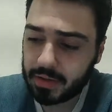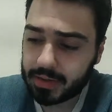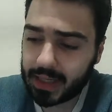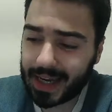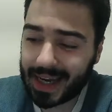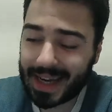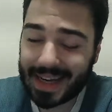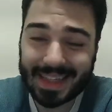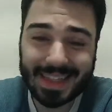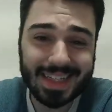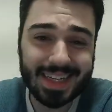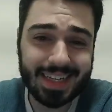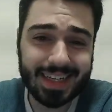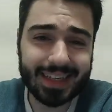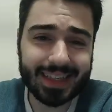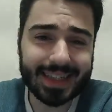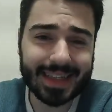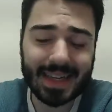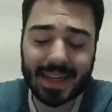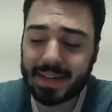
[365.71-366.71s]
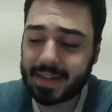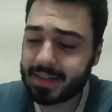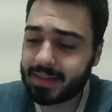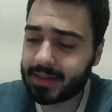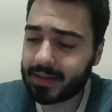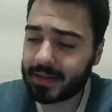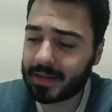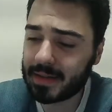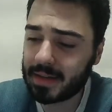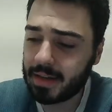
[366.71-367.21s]
to
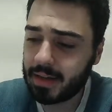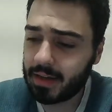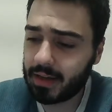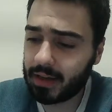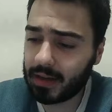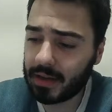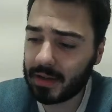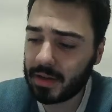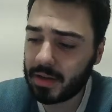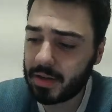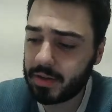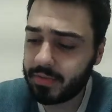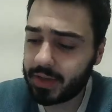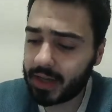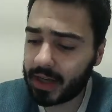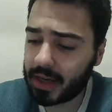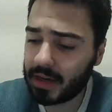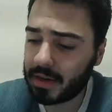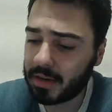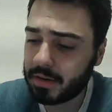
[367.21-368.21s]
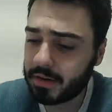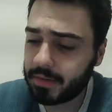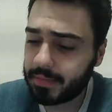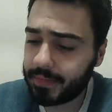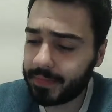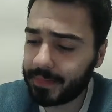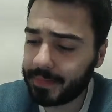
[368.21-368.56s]
18-6 on the year.